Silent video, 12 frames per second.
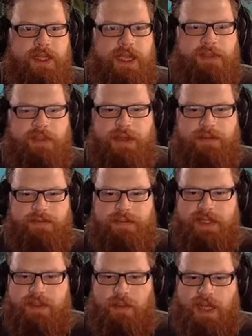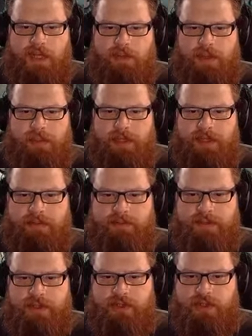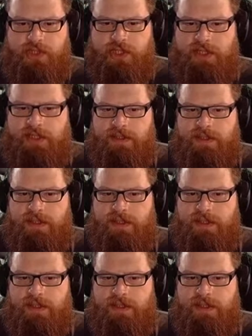There we go. There's a wild one up here. He's just chilling.